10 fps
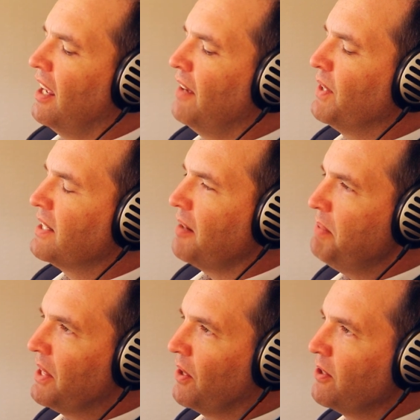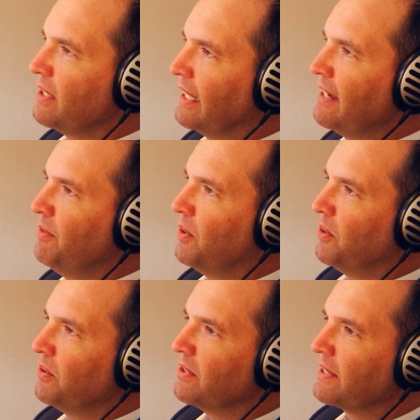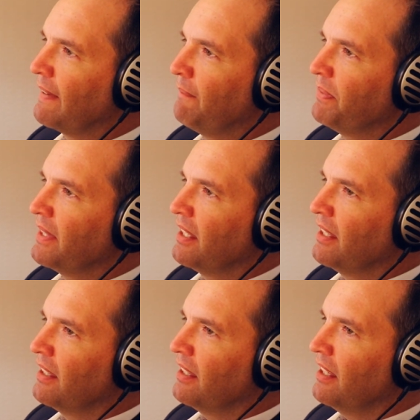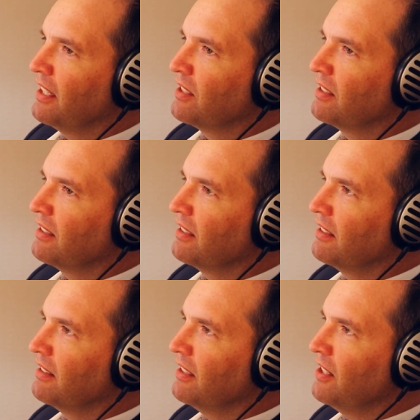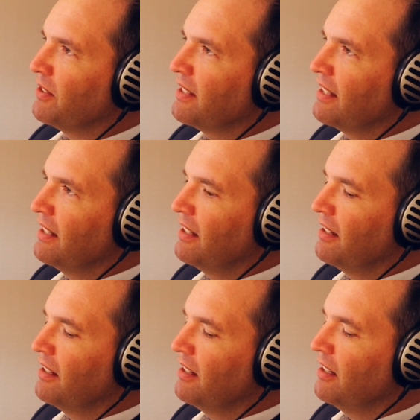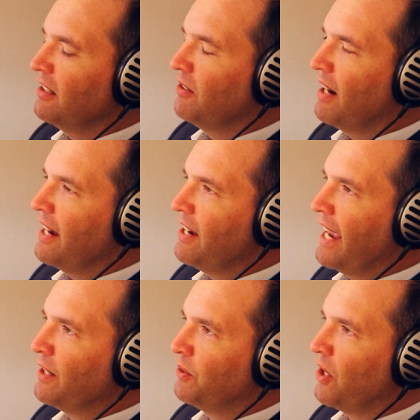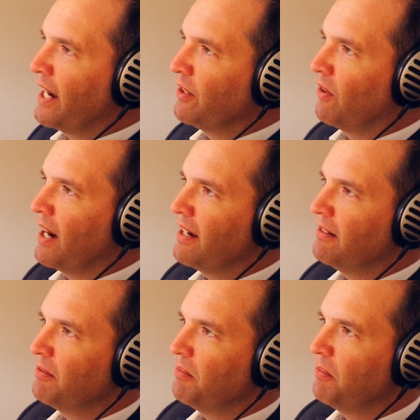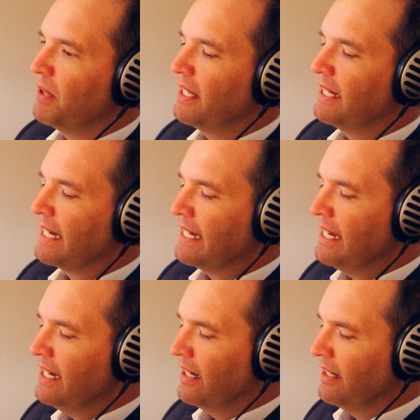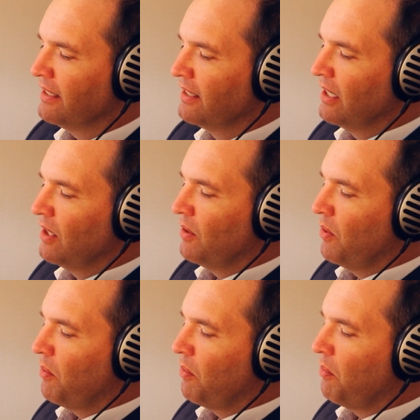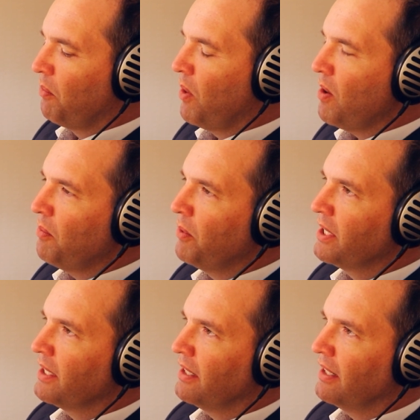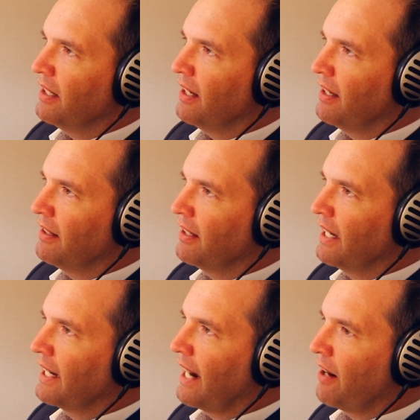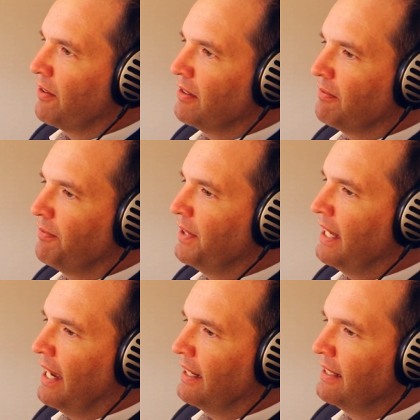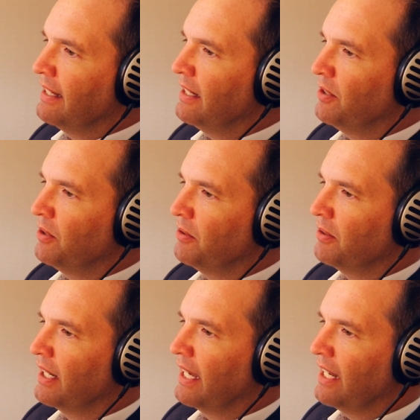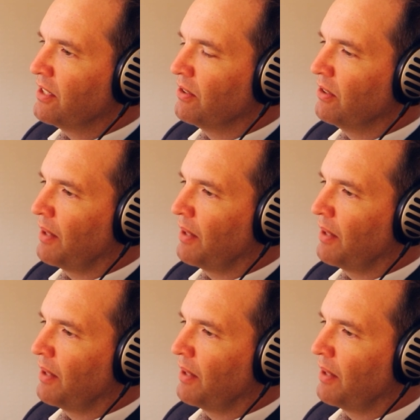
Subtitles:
If it's up at those levels, it's, you know, you're at $8 or $9 grand within a year. What would a current fit out deal get to?